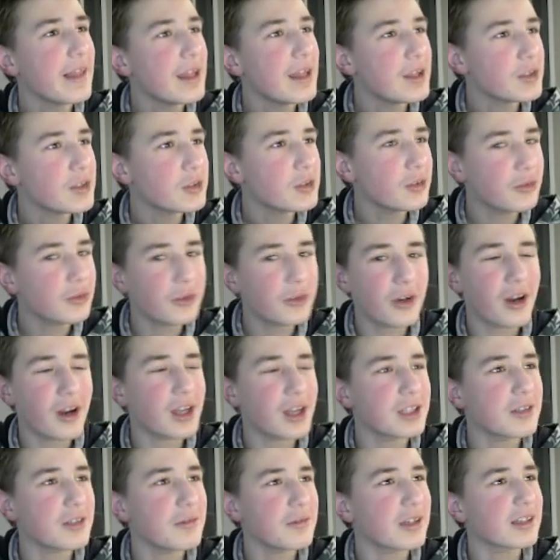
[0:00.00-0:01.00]
2 for
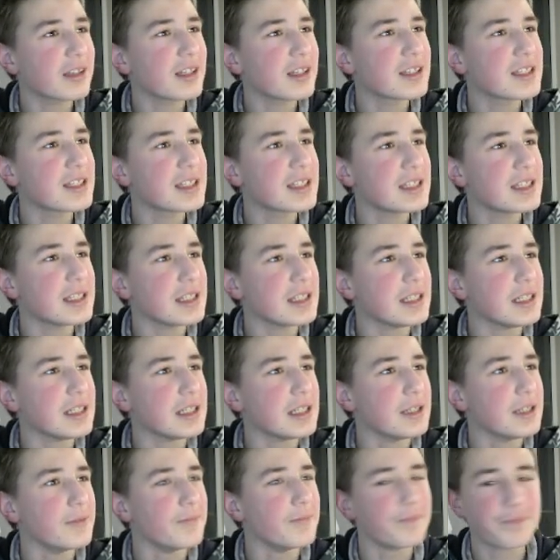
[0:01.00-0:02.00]
Atomic. Let's
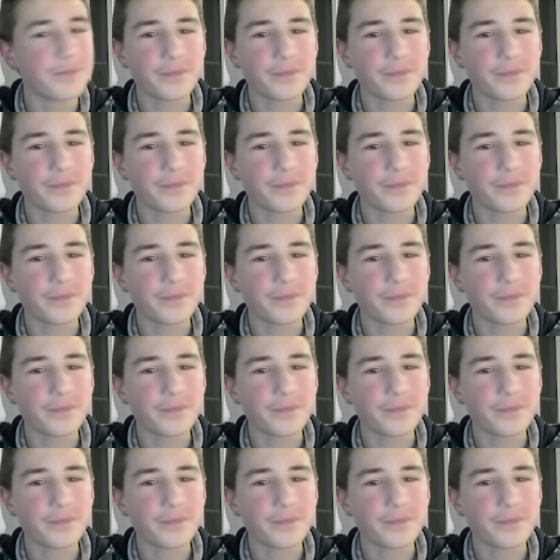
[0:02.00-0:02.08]
see.